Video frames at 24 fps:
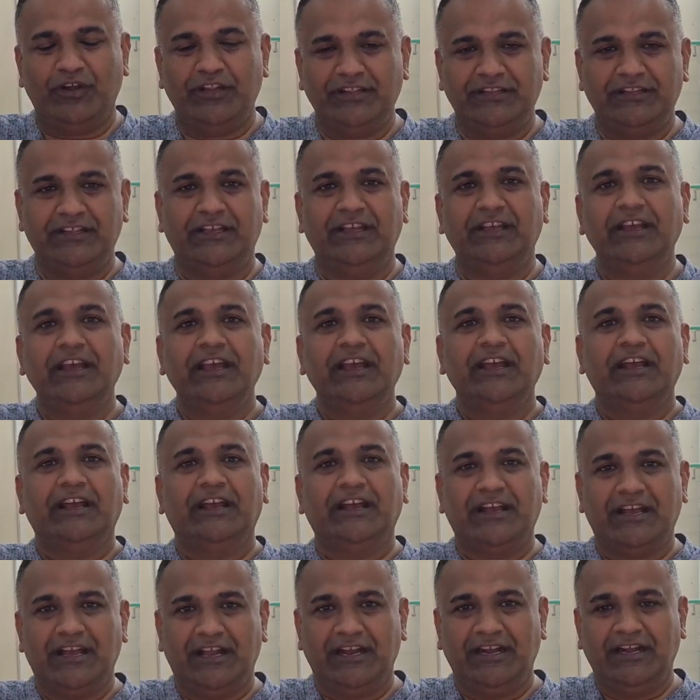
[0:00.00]
is the
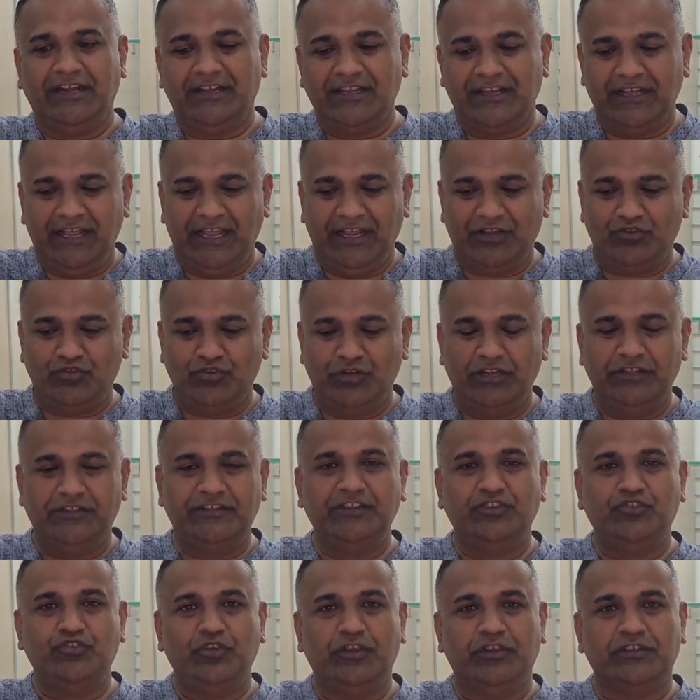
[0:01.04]
current actually
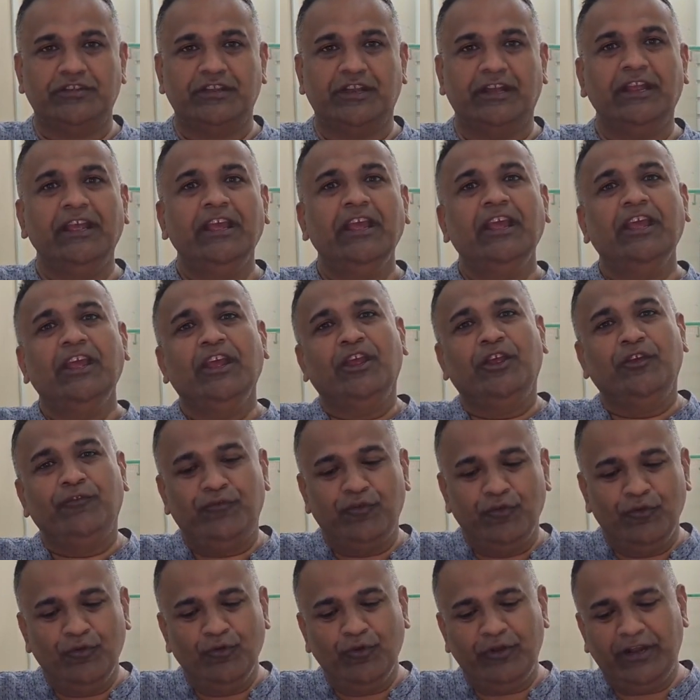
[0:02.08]
situation. If you
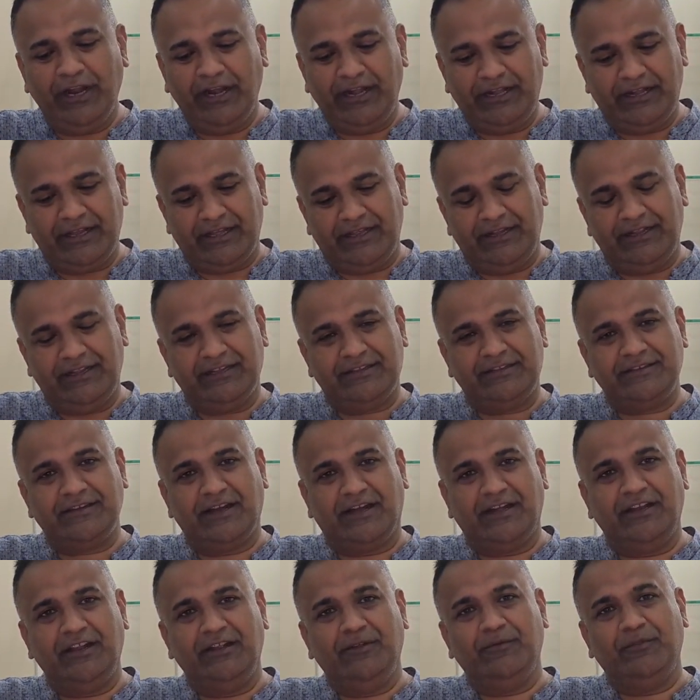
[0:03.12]
look at the
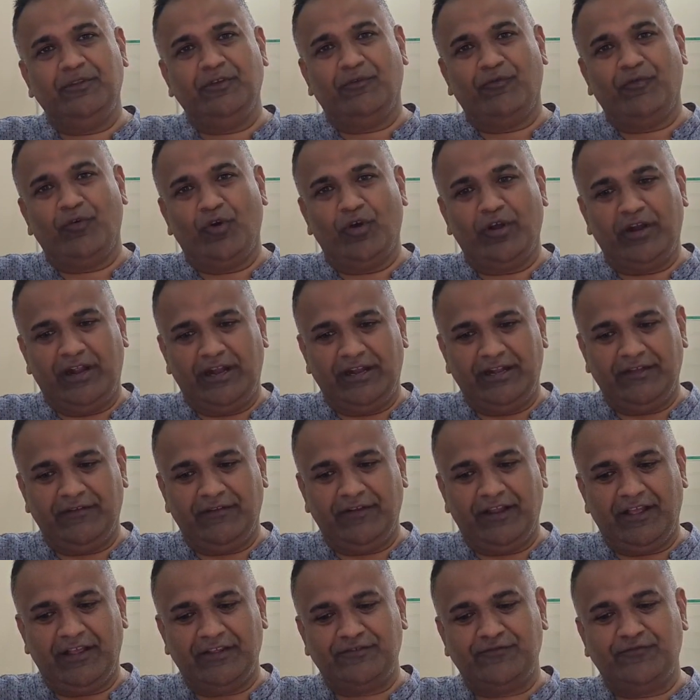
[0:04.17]
starting of the war and the
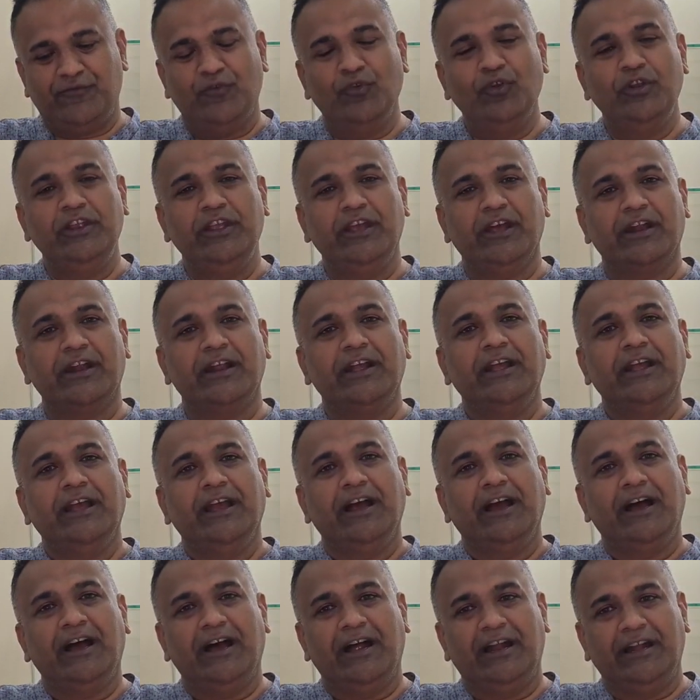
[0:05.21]
last full year
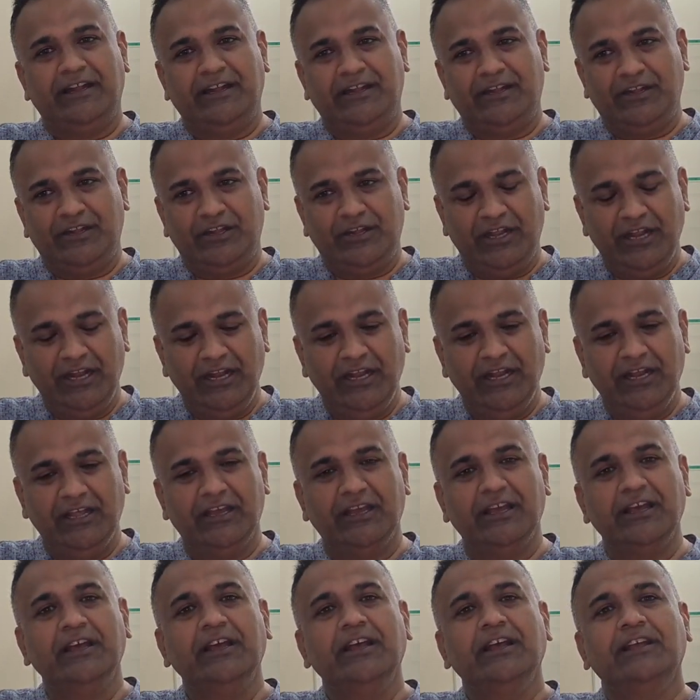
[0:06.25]

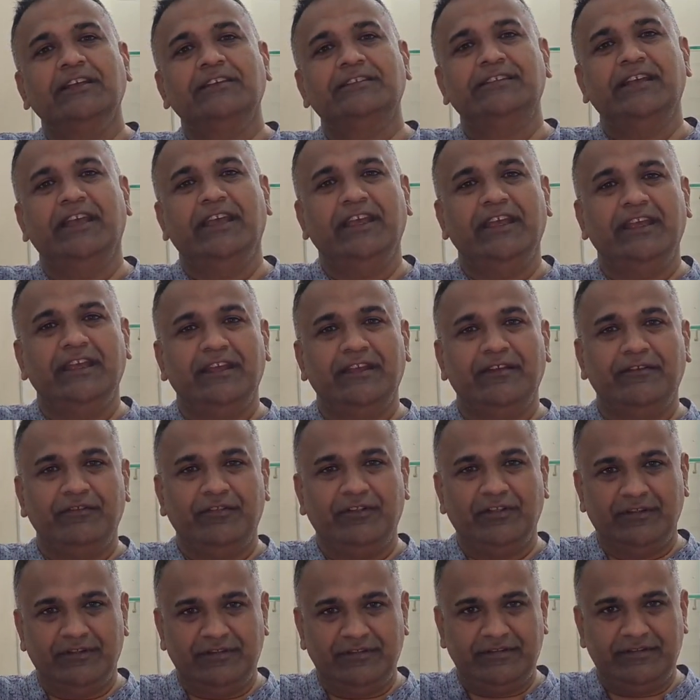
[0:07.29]
till say
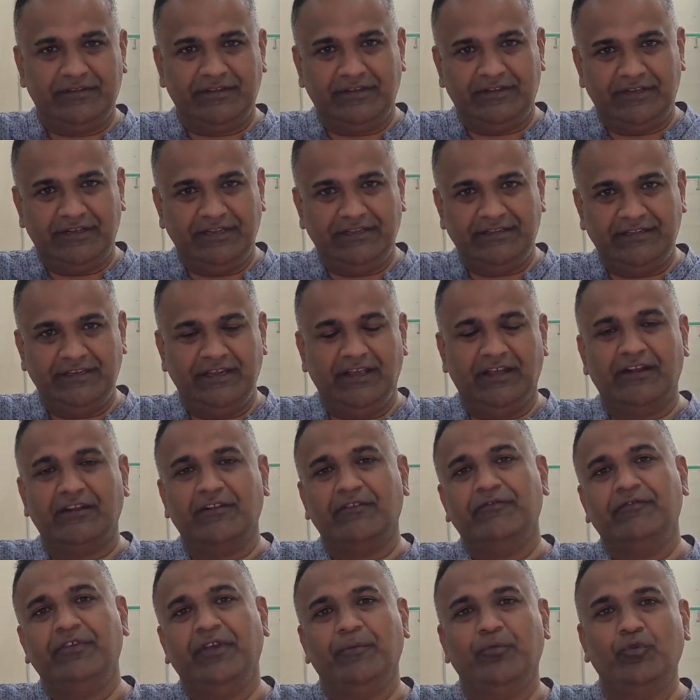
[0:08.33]
this
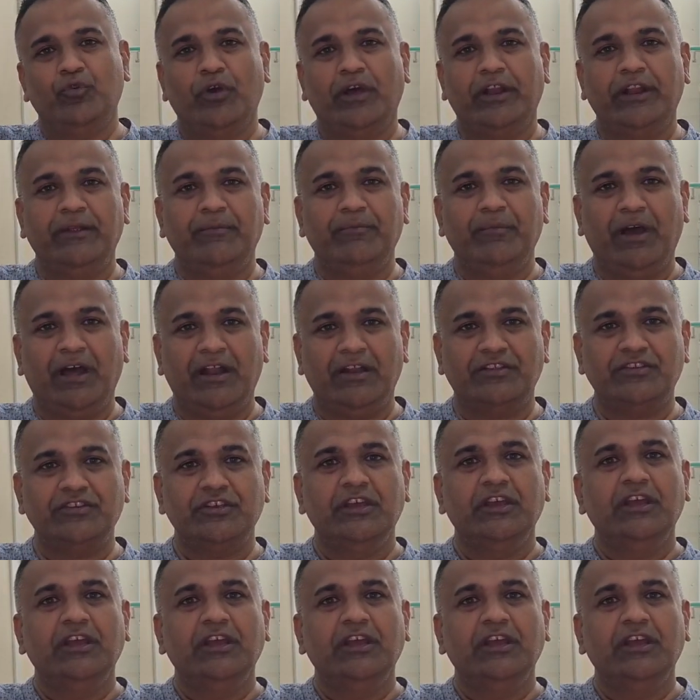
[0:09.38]
year February March,